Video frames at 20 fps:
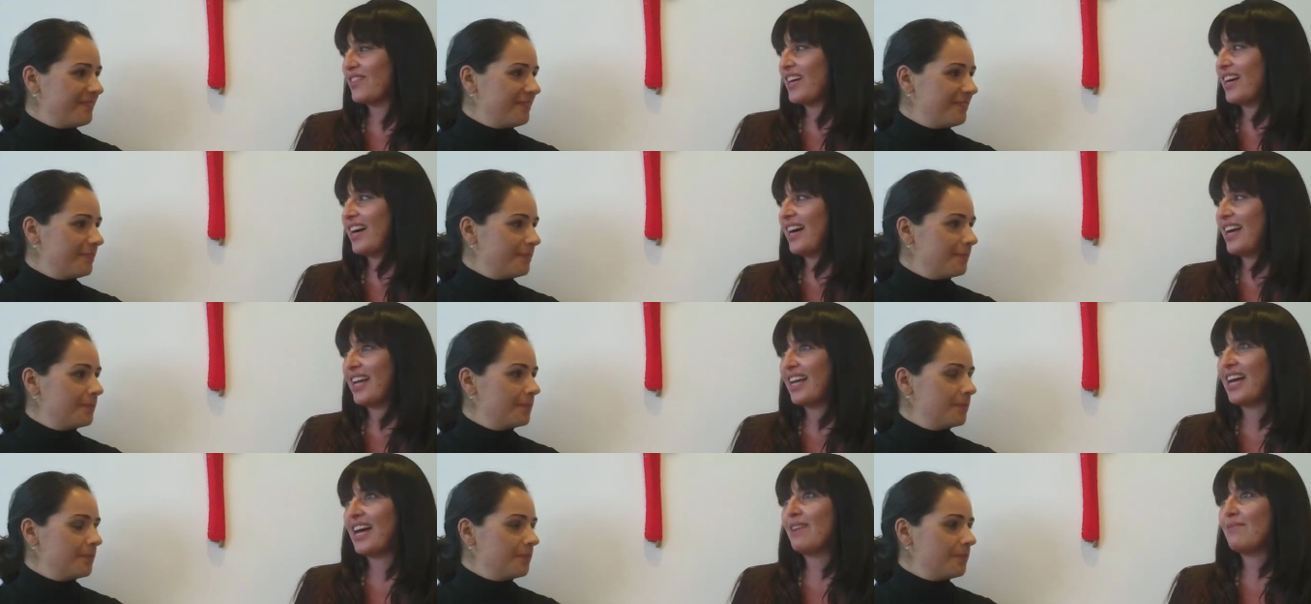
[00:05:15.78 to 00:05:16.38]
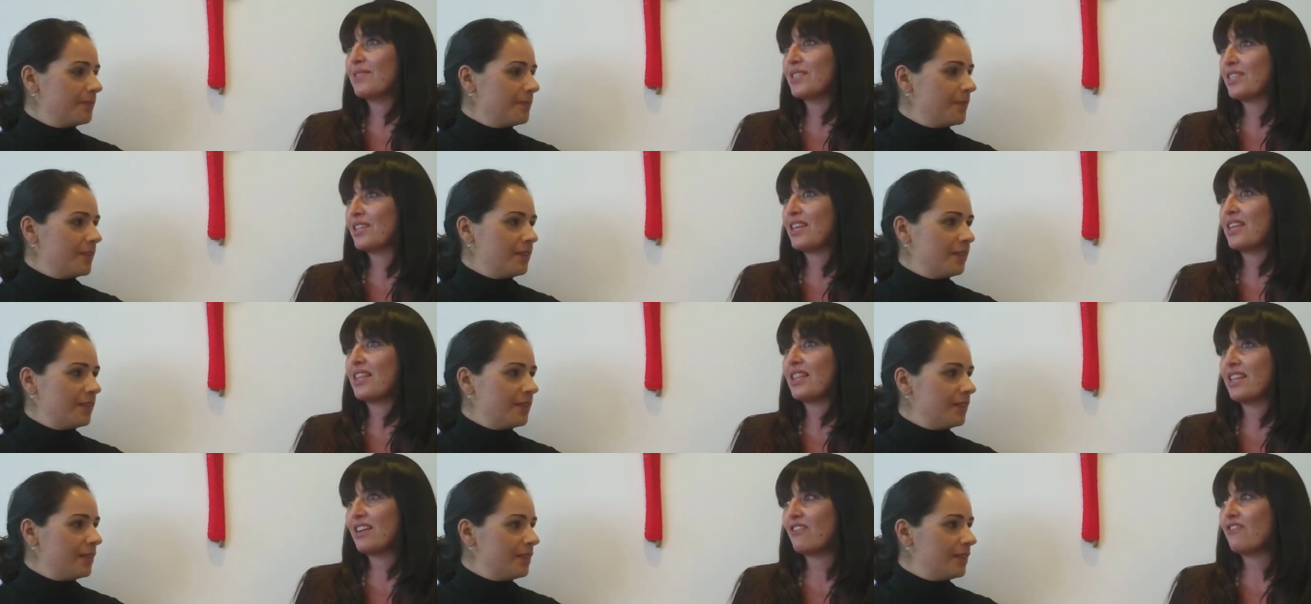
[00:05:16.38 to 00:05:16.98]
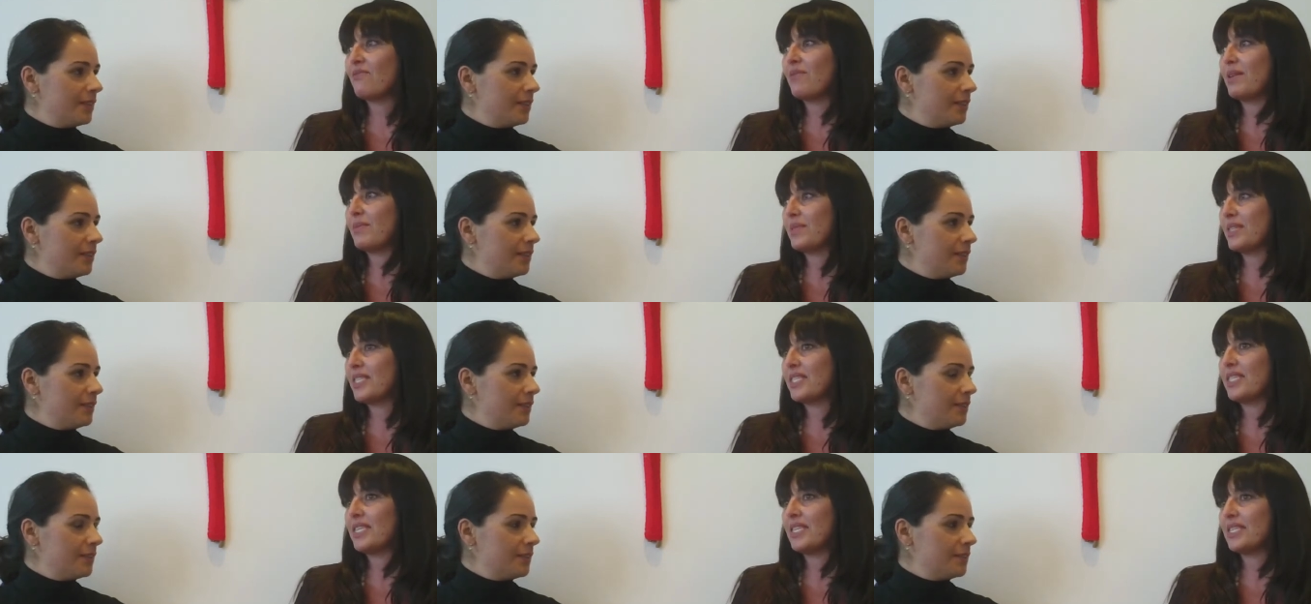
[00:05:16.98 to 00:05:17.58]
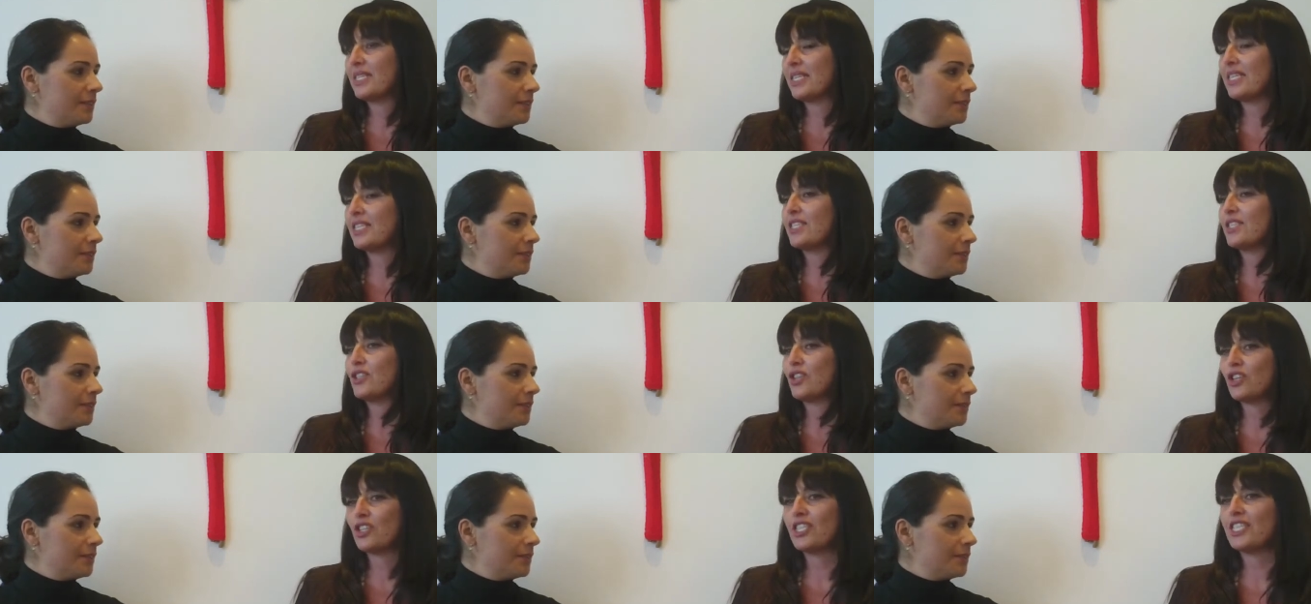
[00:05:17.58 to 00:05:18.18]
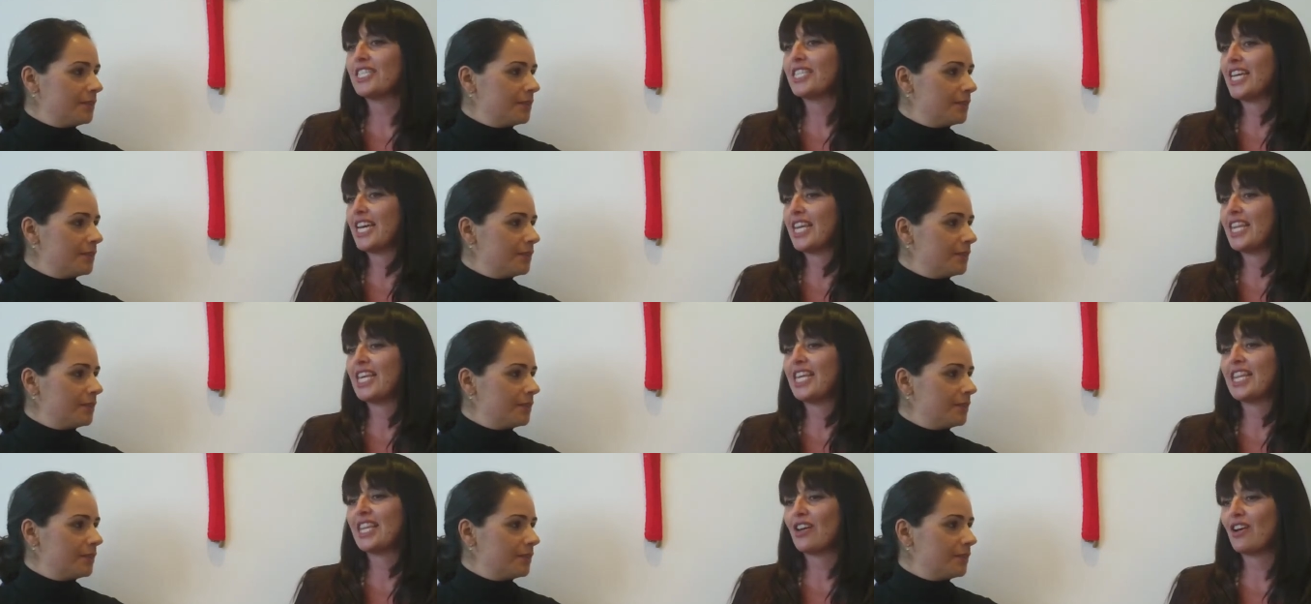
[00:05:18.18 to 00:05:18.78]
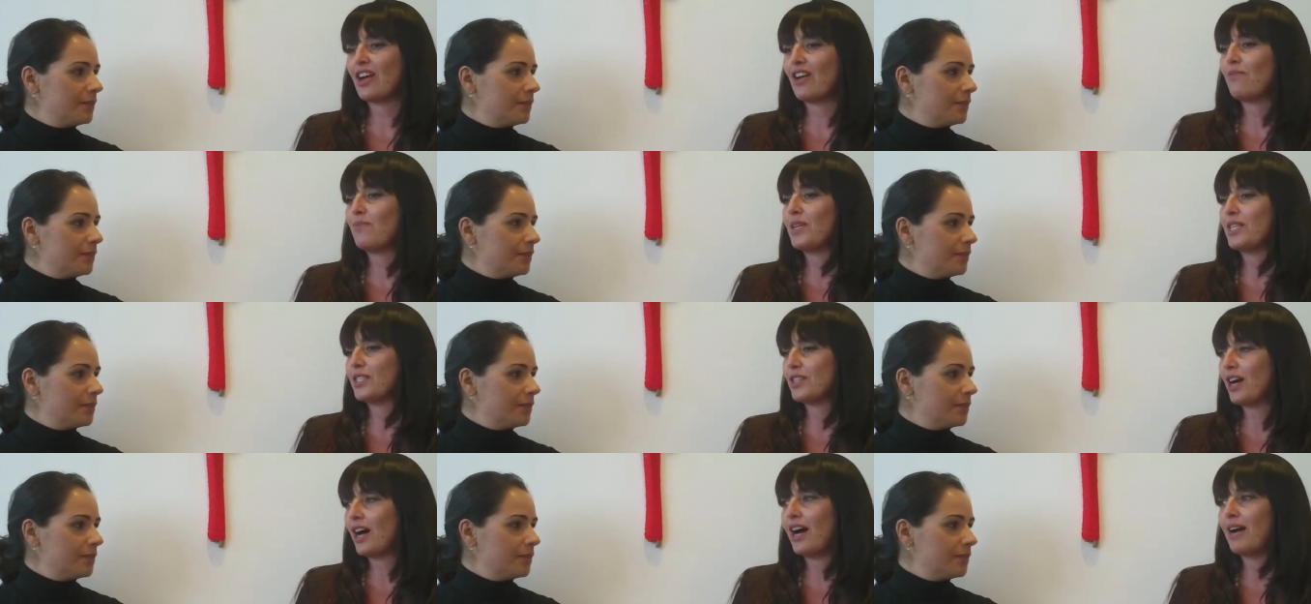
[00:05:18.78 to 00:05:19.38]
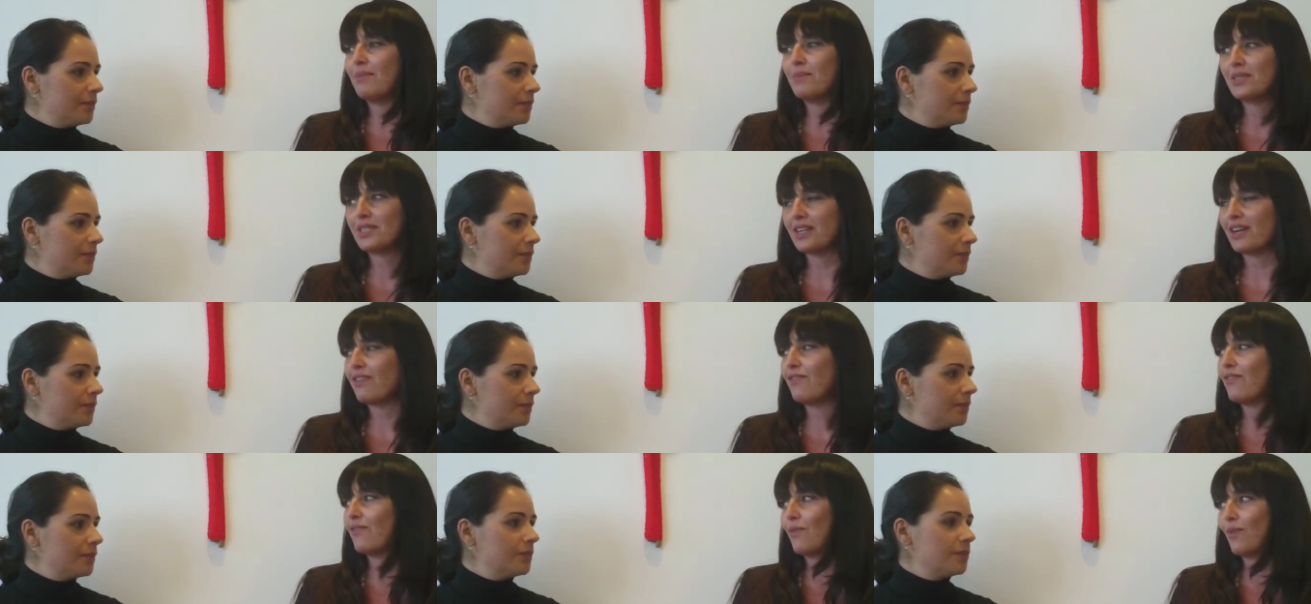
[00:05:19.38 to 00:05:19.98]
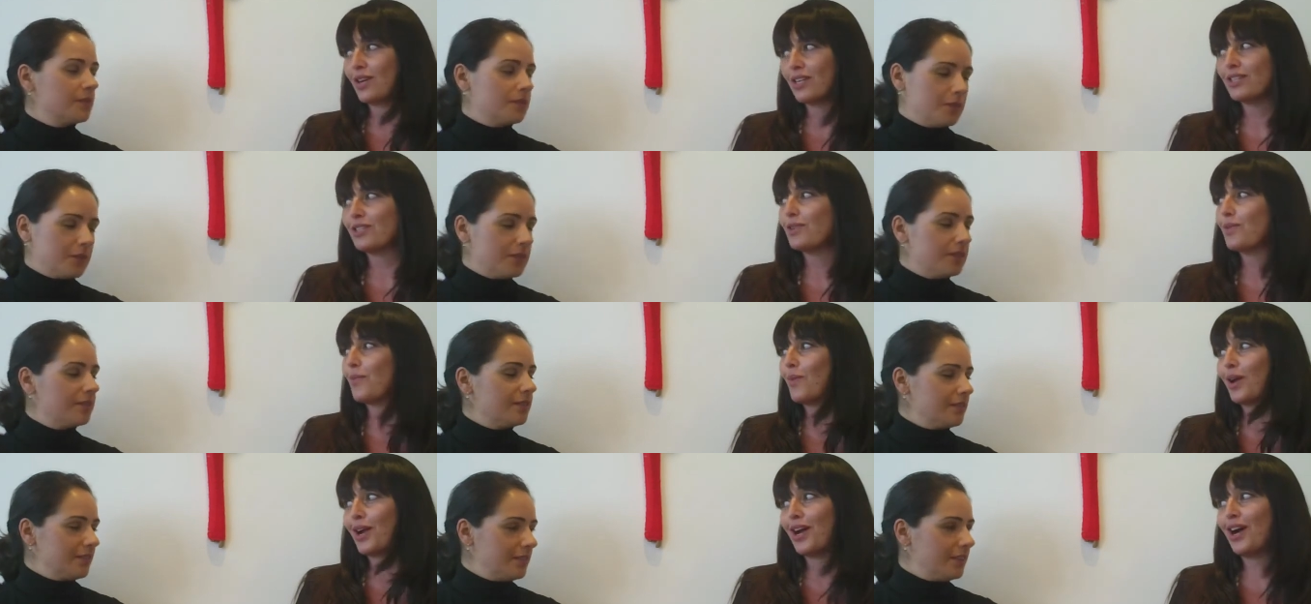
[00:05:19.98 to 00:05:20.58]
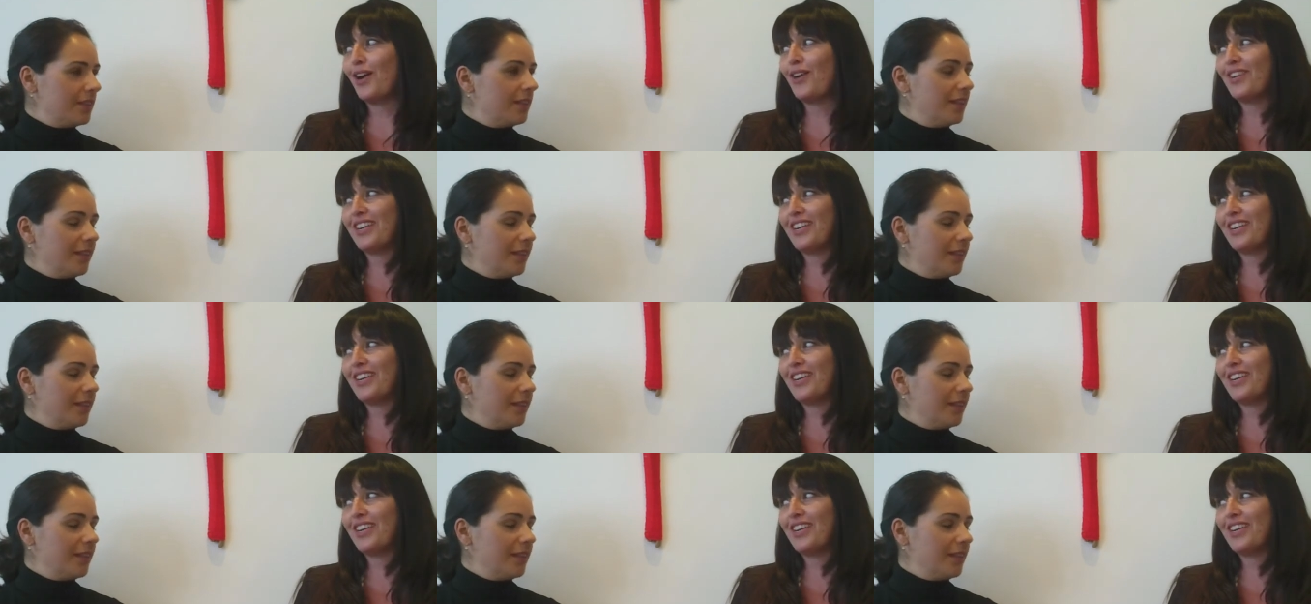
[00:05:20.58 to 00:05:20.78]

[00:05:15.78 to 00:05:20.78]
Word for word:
Speaker 1: I absolutely love my business. It's not to say that there have been times that I've wondered what I